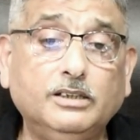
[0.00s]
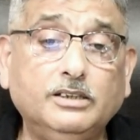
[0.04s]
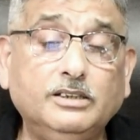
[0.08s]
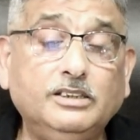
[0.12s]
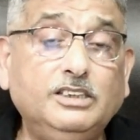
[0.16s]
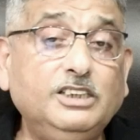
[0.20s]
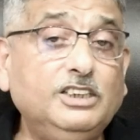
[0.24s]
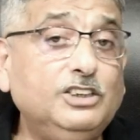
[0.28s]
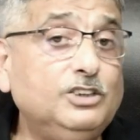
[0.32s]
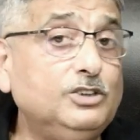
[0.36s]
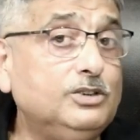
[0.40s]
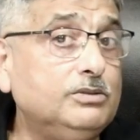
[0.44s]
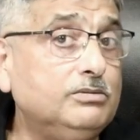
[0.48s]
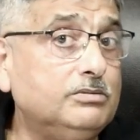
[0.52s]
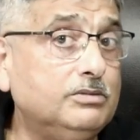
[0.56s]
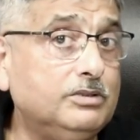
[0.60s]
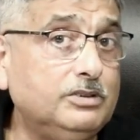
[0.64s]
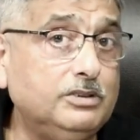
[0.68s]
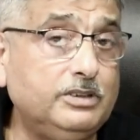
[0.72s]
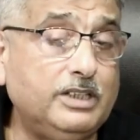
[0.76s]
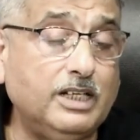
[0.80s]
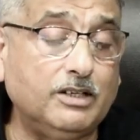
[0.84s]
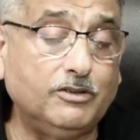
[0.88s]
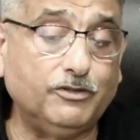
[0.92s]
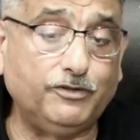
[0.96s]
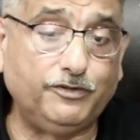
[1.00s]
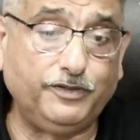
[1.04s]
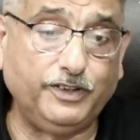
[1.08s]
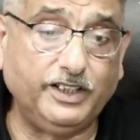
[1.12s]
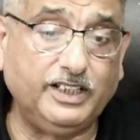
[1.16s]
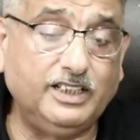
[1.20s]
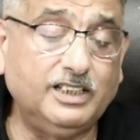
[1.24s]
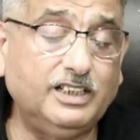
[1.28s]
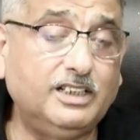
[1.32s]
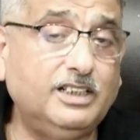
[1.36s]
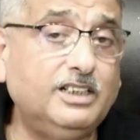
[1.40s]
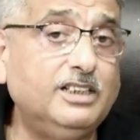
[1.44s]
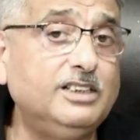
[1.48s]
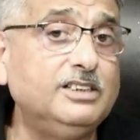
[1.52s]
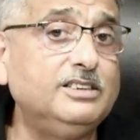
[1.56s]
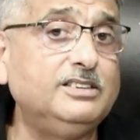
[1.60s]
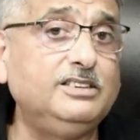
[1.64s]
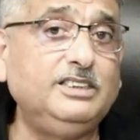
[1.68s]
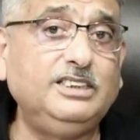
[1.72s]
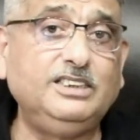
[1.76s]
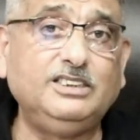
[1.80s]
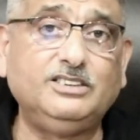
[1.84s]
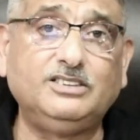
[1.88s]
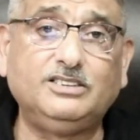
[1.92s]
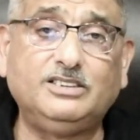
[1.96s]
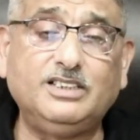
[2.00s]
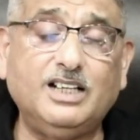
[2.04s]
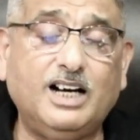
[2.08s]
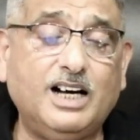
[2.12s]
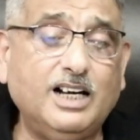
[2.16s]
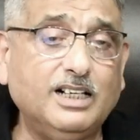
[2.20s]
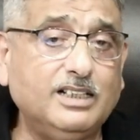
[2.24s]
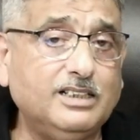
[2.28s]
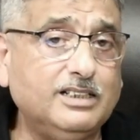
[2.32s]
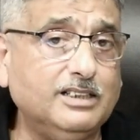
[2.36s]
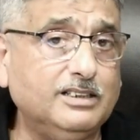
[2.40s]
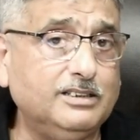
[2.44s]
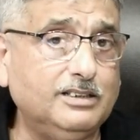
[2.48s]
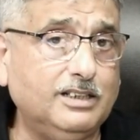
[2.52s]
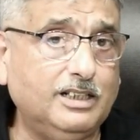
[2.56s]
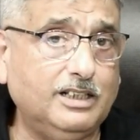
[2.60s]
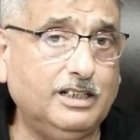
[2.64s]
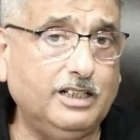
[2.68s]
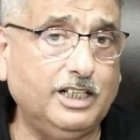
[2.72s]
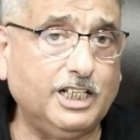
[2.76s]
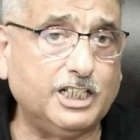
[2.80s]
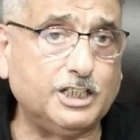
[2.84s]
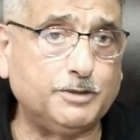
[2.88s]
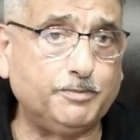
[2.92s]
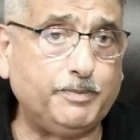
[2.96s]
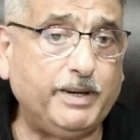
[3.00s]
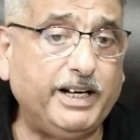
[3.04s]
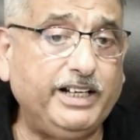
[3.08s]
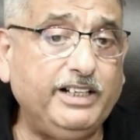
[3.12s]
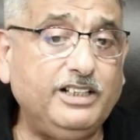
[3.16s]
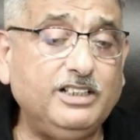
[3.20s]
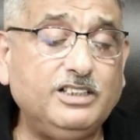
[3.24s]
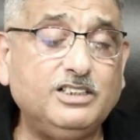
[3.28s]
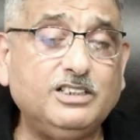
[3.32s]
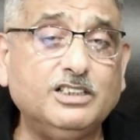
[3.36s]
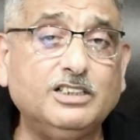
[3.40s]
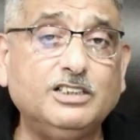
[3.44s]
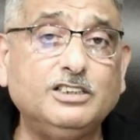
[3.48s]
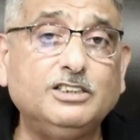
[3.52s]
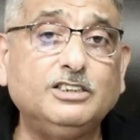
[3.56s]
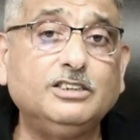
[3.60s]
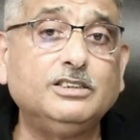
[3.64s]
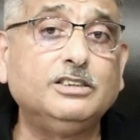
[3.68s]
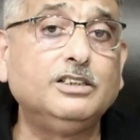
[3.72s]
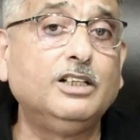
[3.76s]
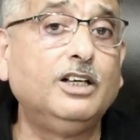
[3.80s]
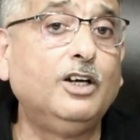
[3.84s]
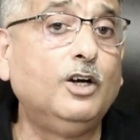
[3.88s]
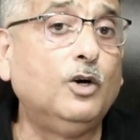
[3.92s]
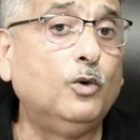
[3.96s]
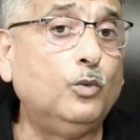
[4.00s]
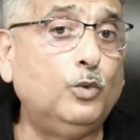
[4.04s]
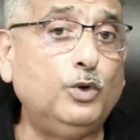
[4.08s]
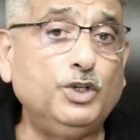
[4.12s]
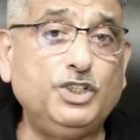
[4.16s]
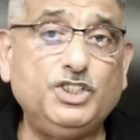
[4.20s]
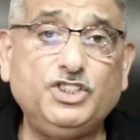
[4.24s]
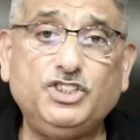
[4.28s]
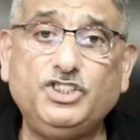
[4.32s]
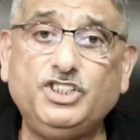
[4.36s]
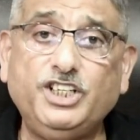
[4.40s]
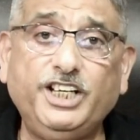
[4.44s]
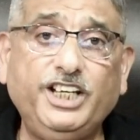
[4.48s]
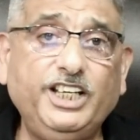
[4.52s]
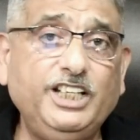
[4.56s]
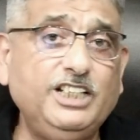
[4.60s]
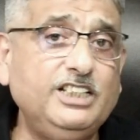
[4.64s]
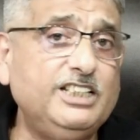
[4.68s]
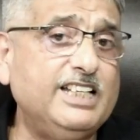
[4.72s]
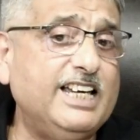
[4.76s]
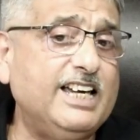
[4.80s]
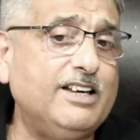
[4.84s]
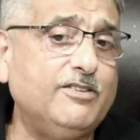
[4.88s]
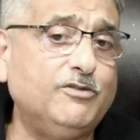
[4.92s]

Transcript: These figures, these expenditures would change